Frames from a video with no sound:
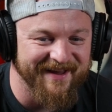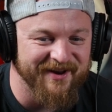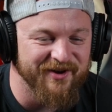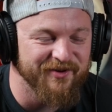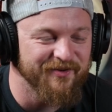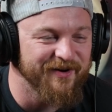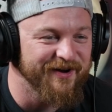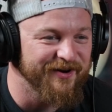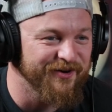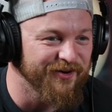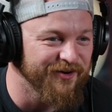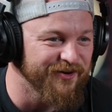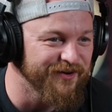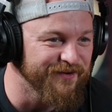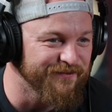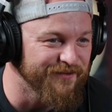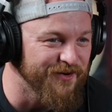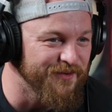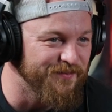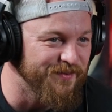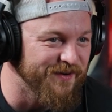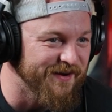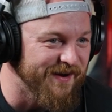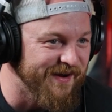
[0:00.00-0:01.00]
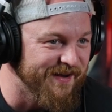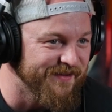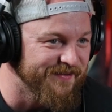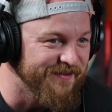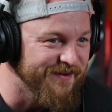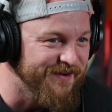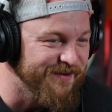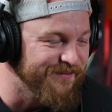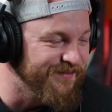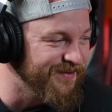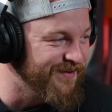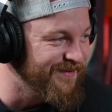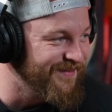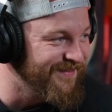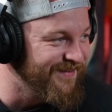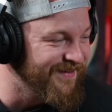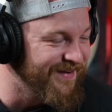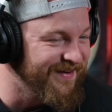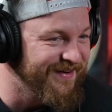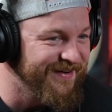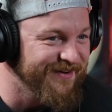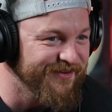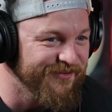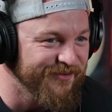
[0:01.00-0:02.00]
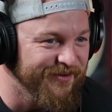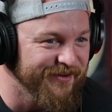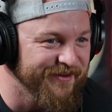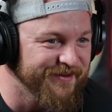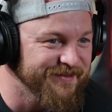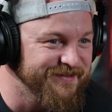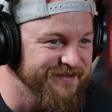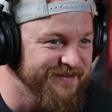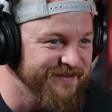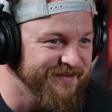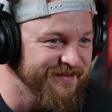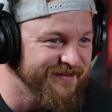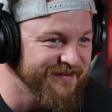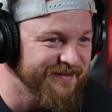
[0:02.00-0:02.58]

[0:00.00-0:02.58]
knew I'd heard of Opie and Anthony, but I didn't realize.